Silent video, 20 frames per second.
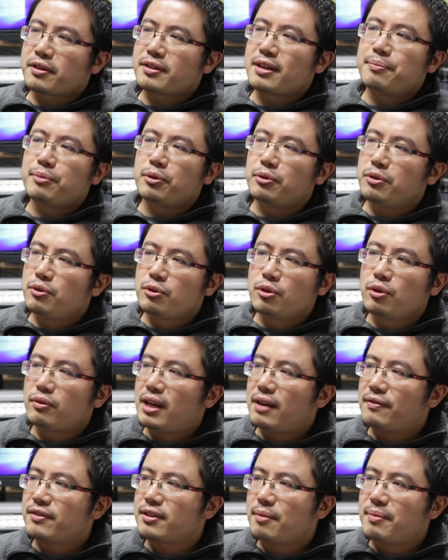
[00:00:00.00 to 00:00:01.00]
example, you
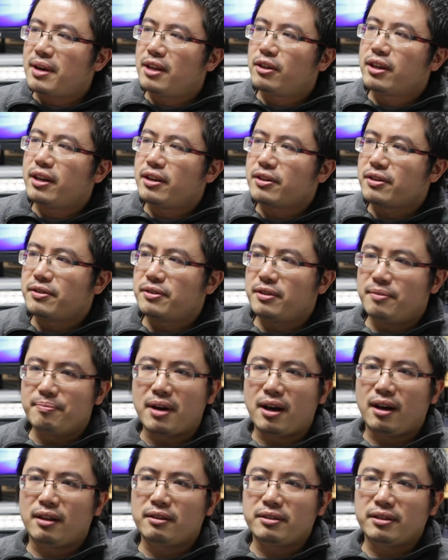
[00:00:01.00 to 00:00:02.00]
don't have some educations in
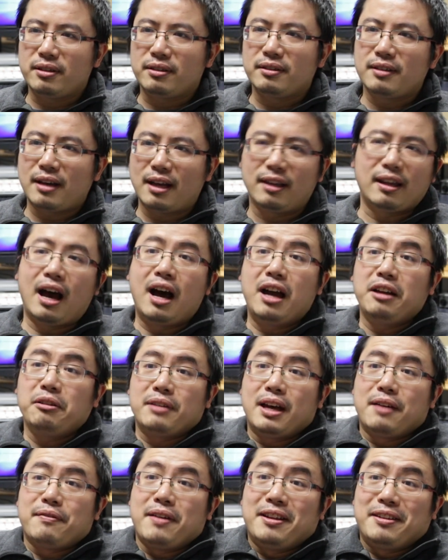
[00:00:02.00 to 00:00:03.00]
biology, and I
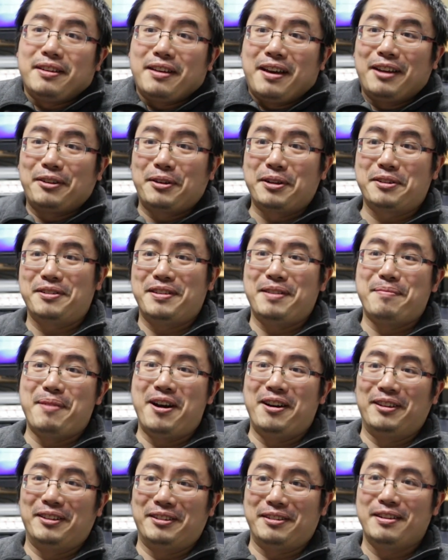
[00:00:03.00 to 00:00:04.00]
don't have any education in
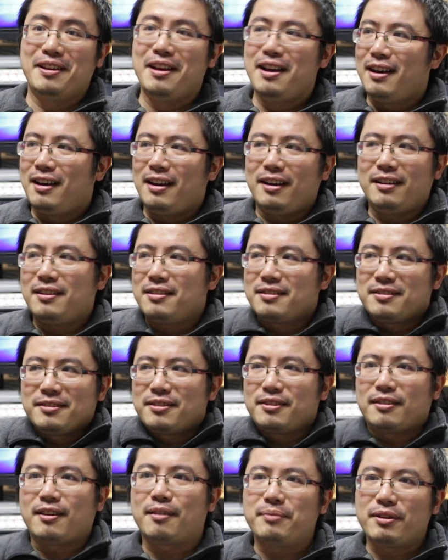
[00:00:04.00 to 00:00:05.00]
biology. It
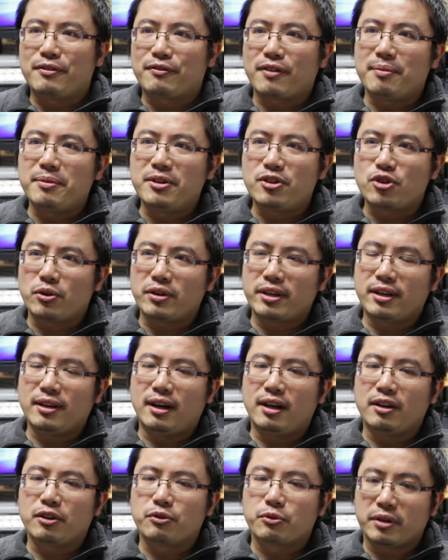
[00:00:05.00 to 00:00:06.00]
doesn't stop me from
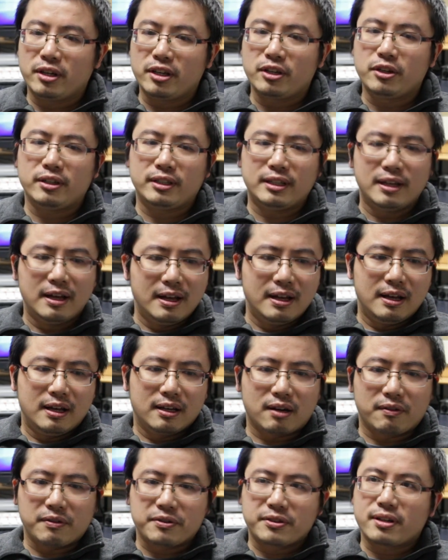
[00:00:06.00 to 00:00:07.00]
enjoying a really good
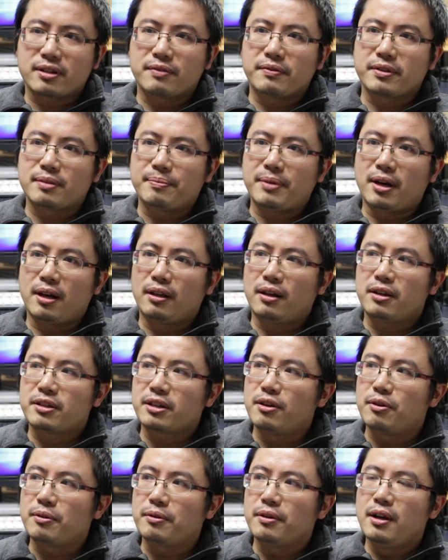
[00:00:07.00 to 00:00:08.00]
conversation with a
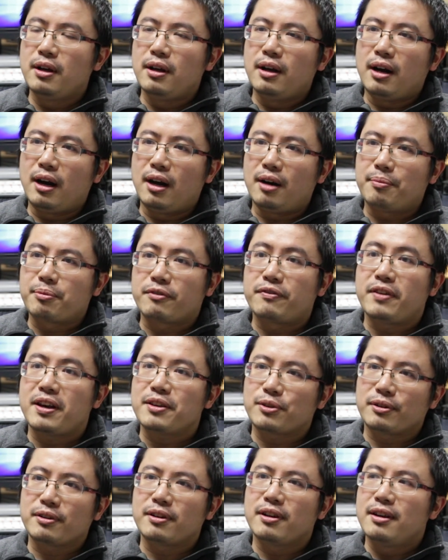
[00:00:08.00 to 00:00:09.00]
biological uh,
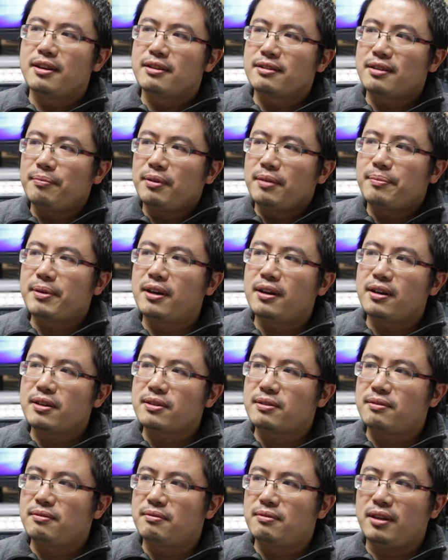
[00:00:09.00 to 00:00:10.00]
professor simply
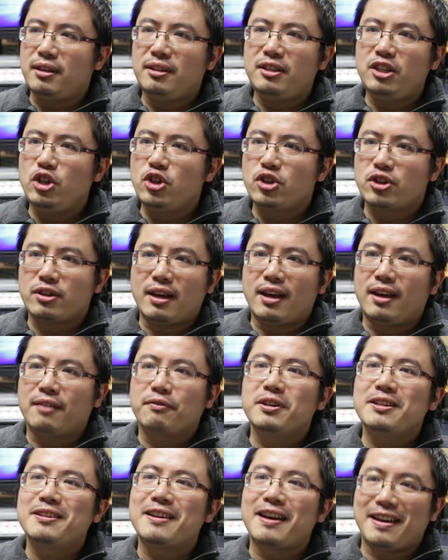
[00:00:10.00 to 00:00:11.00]
because they teach
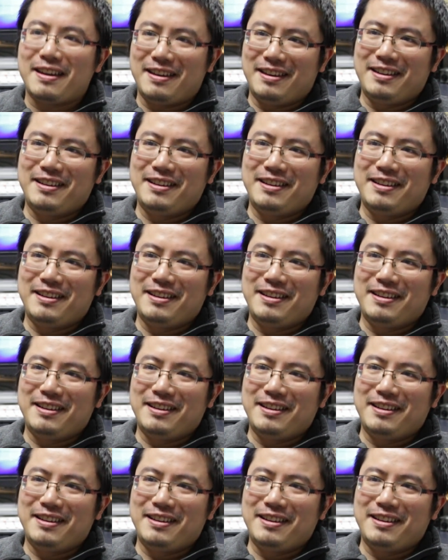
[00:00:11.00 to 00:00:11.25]
every day.